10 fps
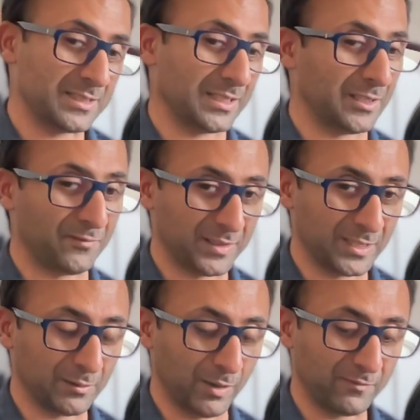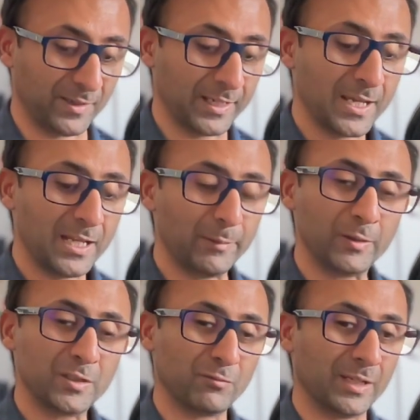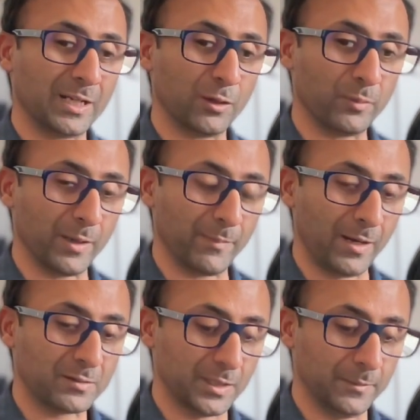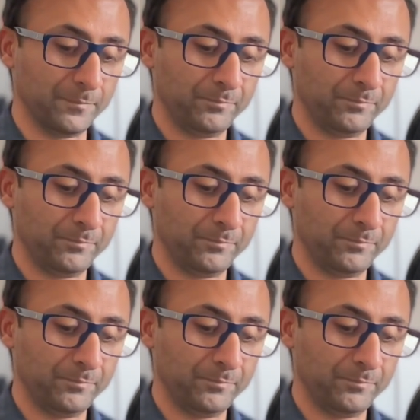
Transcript: I don't know if I did the right thing. Let me just read a little bit about it.